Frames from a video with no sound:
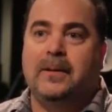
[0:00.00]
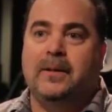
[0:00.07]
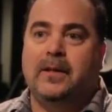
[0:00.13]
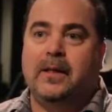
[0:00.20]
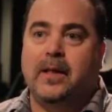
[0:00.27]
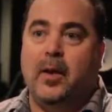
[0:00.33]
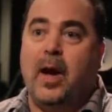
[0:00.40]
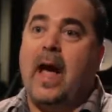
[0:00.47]

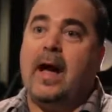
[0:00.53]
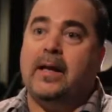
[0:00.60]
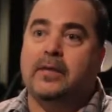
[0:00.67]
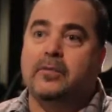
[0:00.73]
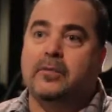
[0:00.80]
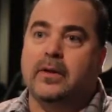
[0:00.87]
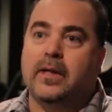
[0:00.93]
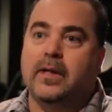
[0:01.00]
you know,
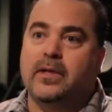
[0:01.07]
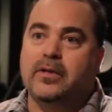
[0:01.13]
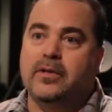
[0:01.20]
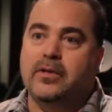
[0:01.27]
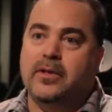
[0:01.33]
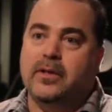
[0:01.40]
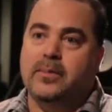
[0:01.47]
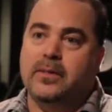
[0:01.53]
active
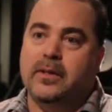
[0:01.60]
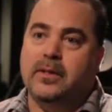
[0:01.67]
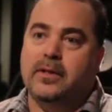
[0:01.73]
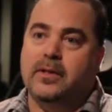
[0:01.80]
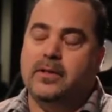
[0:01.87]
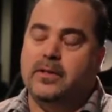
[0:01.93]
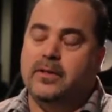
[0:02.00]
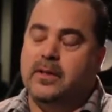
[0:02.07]
relationships in
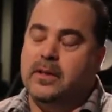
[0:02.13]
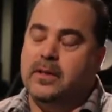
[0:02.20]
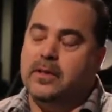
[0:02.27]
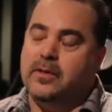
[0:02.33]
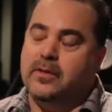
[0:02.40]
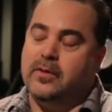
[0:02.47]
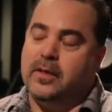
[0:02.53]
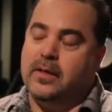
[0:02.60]
this
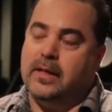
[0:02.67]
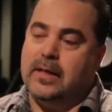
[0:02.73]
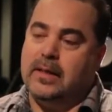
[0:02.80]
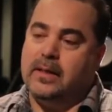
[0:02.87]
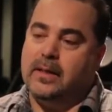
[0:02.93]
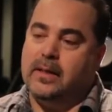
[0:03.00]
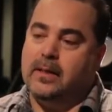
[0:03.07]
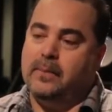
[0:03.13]
industry,
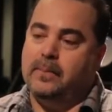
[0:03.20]
and